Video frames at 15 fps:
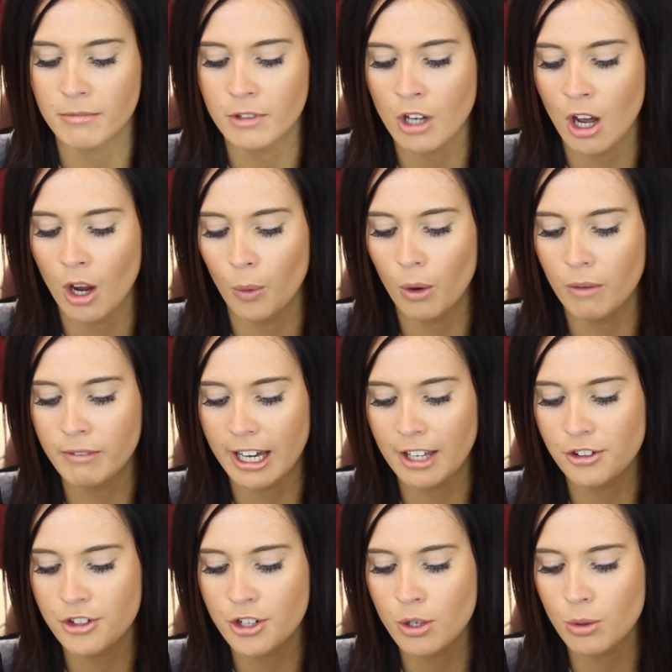No,
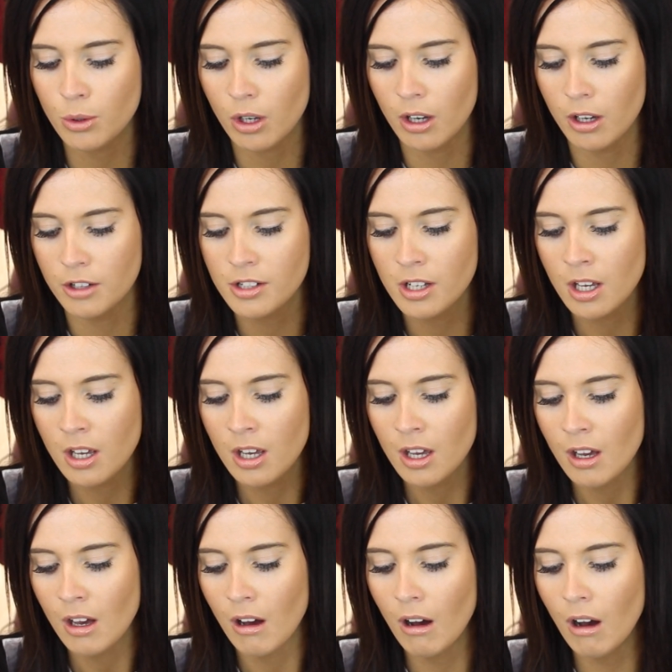that's too good.
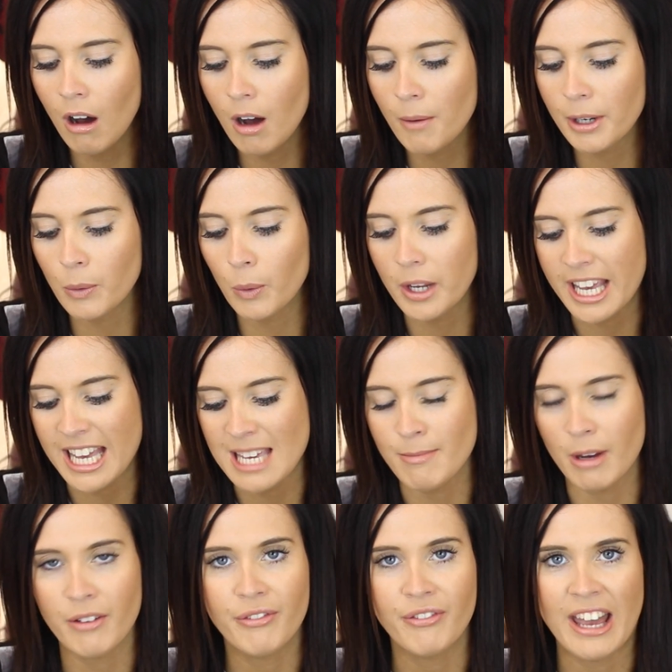Oh, I'm going to want to
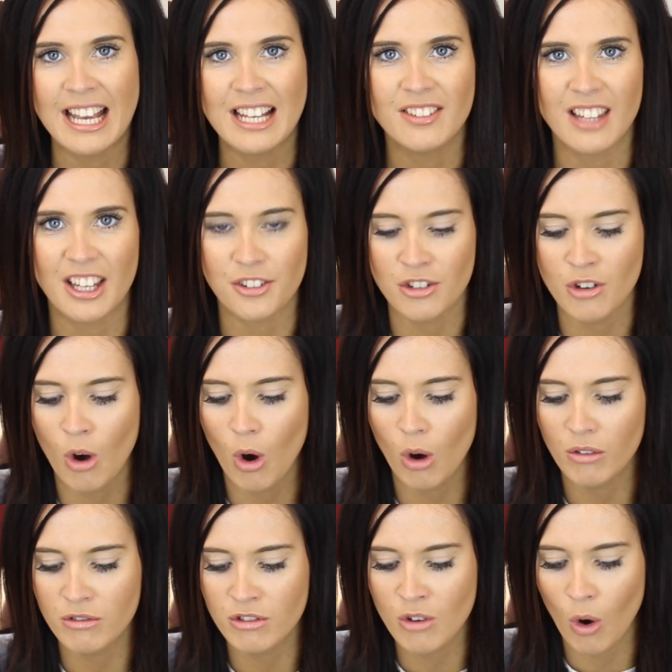eat my face. That's
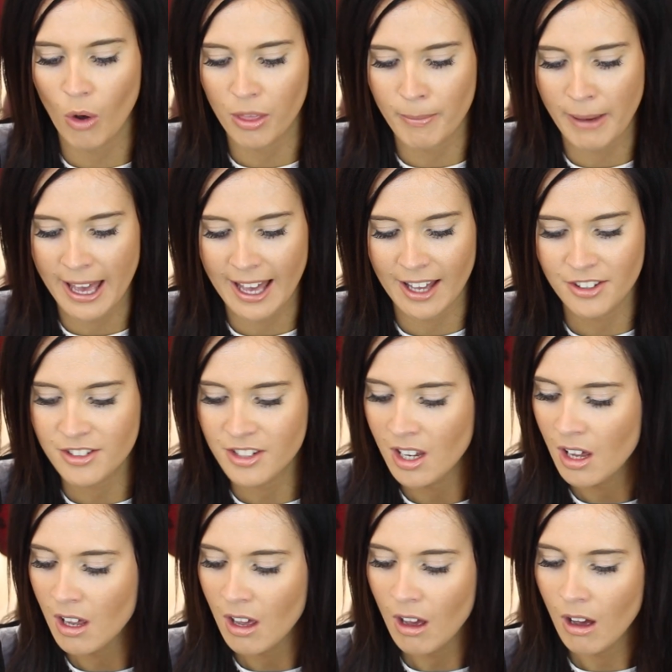not the best.
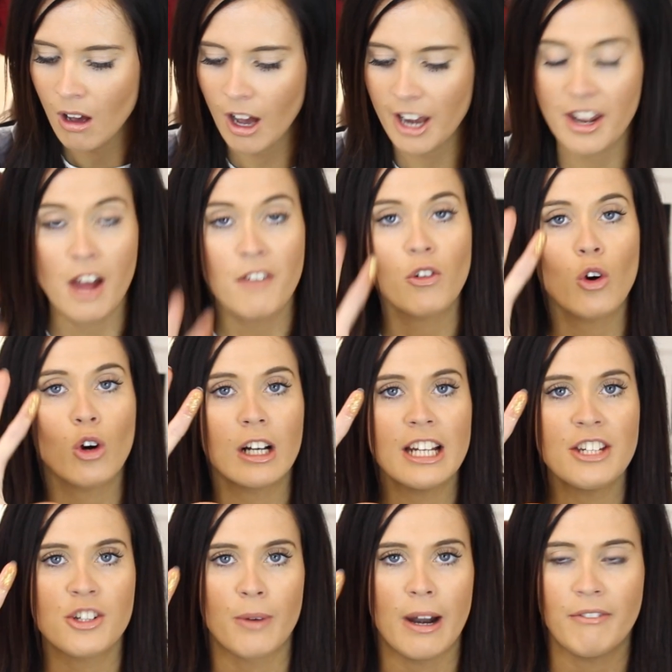And I've got
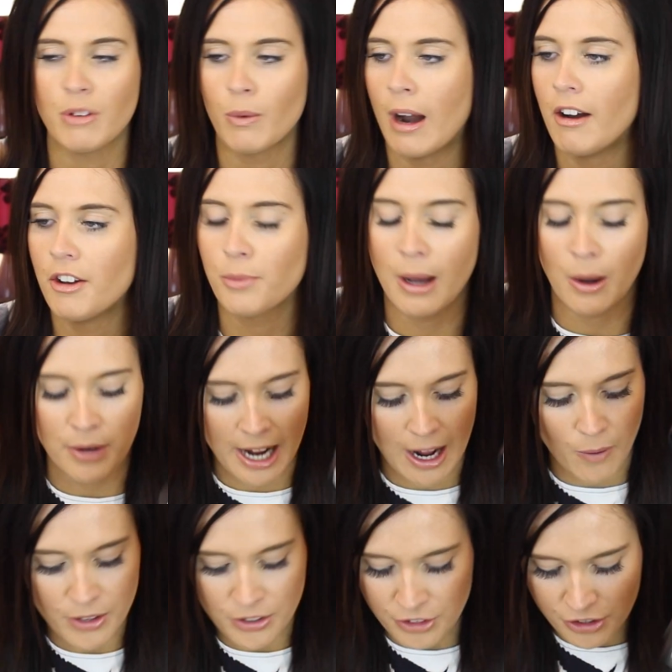glitter everywhere as well
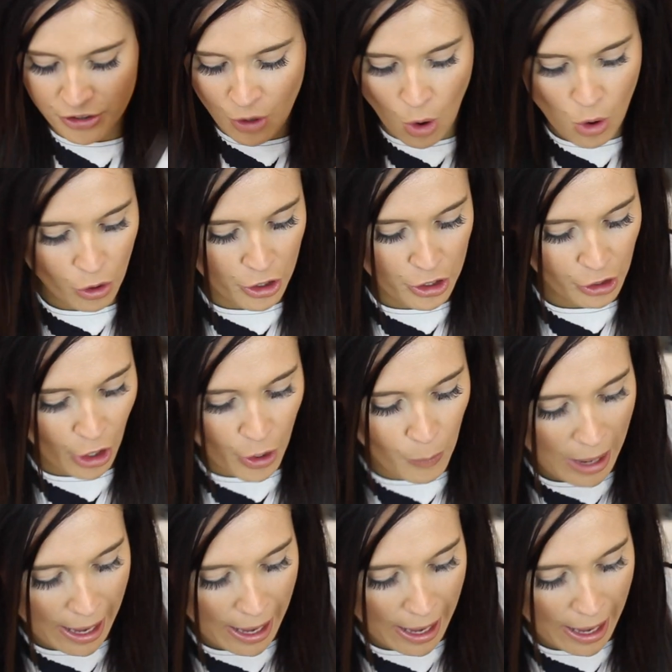now. This is not going to go